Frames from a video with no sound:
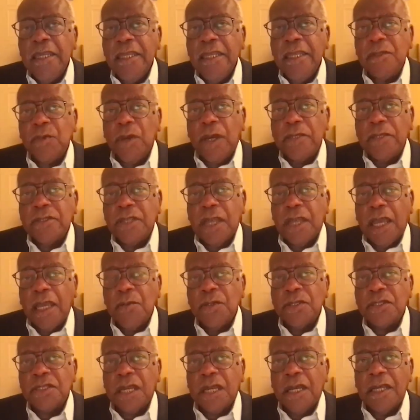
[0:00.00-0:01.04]
it was, I
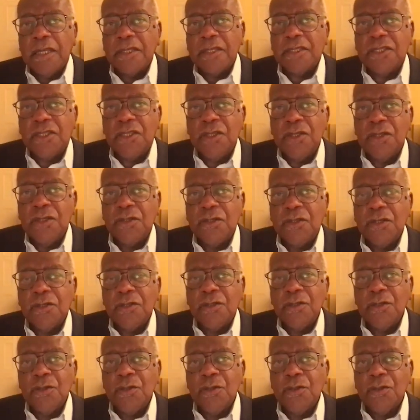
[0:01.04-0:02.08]
was asked to
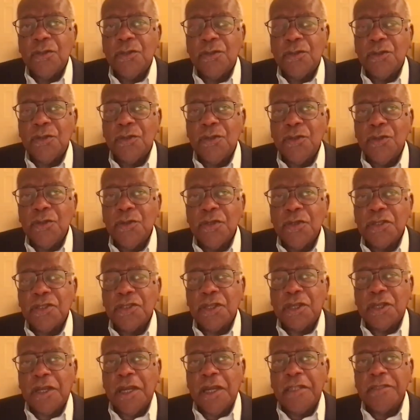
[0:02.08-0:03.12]
do this,
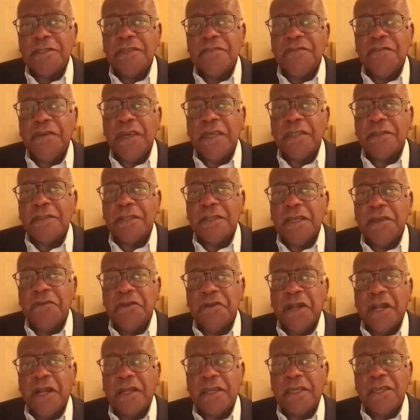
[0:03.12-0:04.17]
to cultivate the
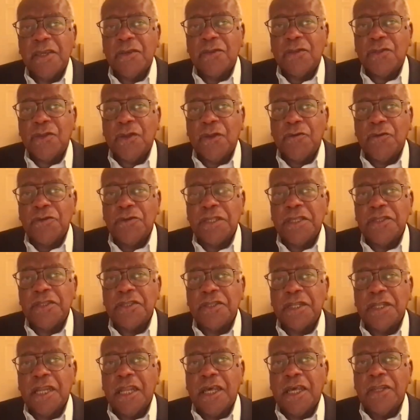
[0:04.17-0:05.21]
Iraqi
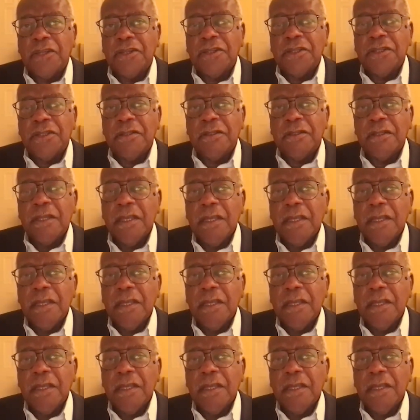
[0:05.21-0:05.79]
authorities in London.